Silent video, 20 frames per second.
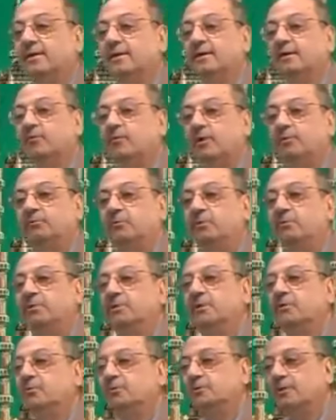What will be the
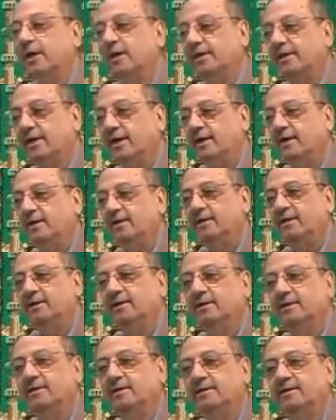mudariya?
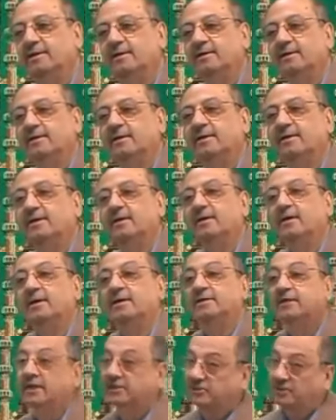
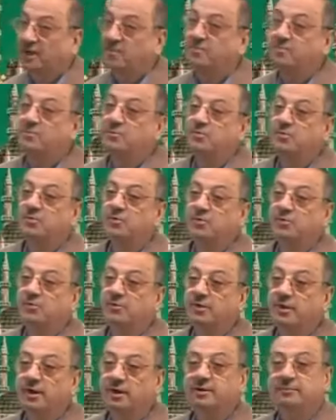Yashammu.
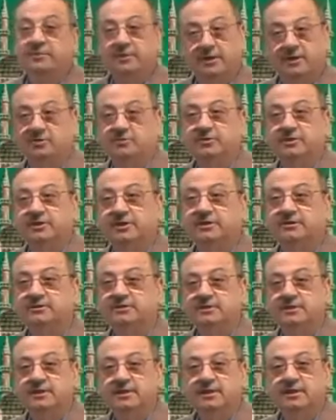Huh? Because it is
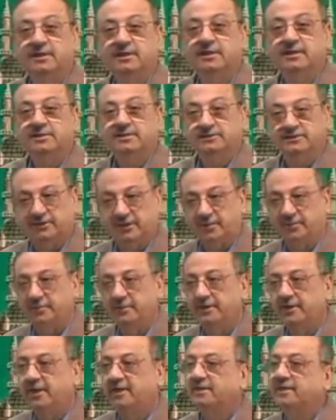
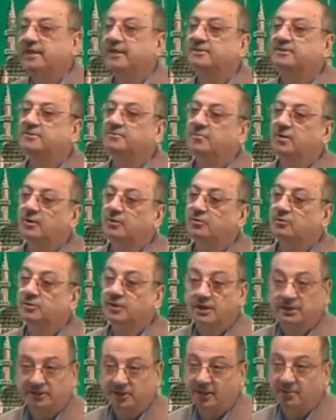Samia yasmahu,
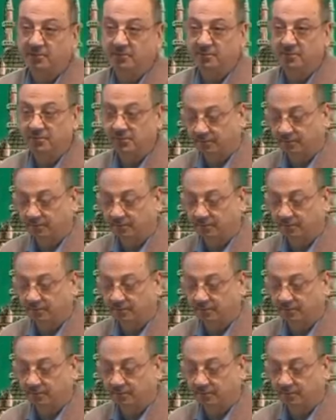yashammu.